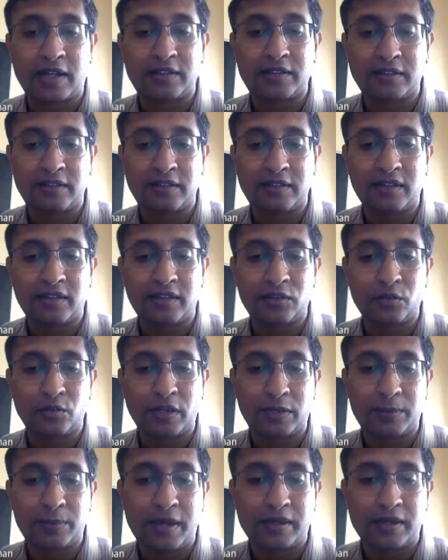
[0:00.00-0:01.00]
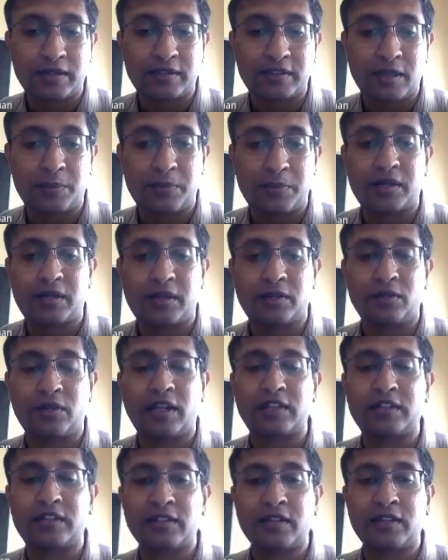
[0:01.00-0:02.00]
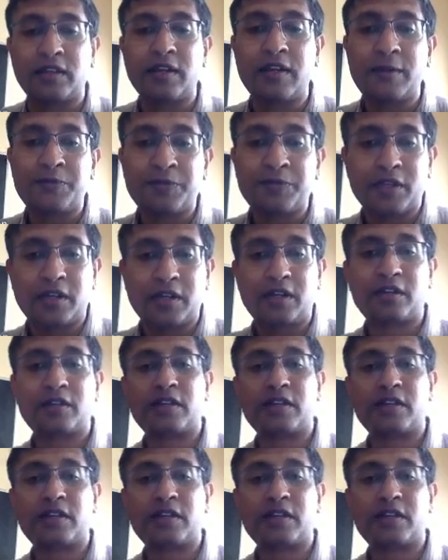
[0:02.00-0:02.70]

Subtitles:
60 degrees, you get back the same pattern. So that's a